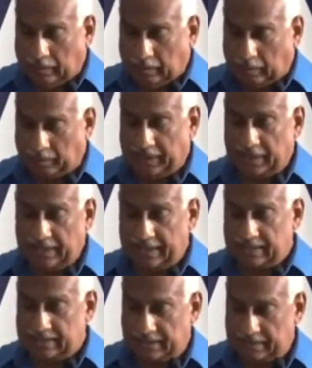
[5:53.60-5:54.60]
We at the
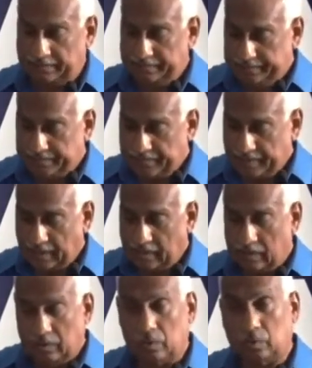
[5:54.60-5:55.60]
NTA
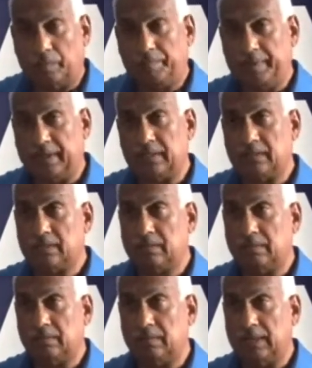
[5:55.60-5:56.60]
hope that
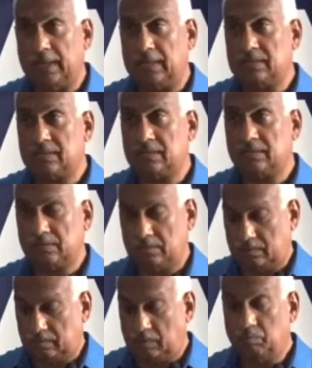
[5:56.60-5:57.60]
as
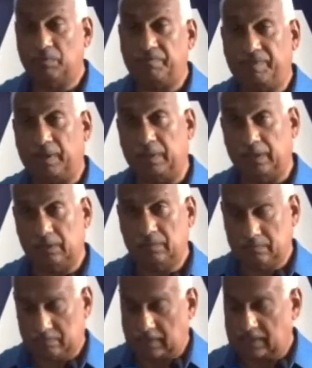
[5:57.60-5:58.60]
we move forward
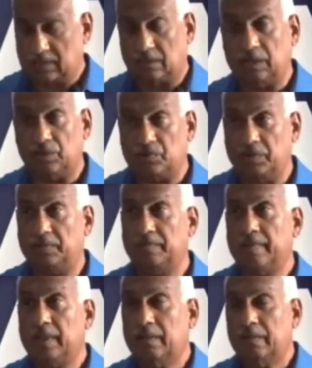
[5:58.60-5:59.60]
as a country
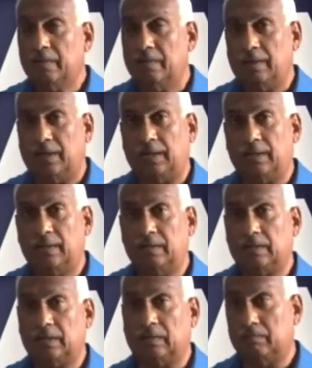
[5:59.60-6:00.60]
and
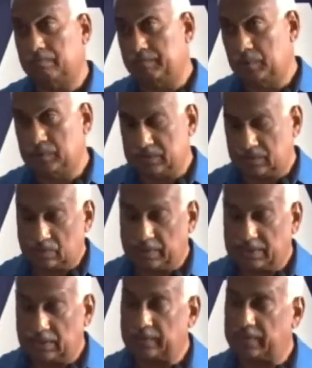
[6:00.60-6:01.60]

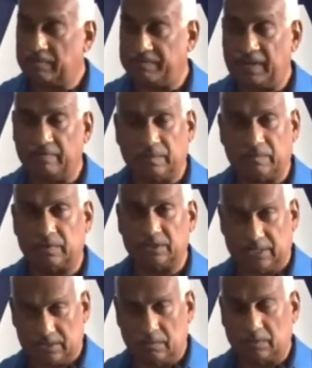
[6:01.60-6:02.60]
post-2025, of course that's our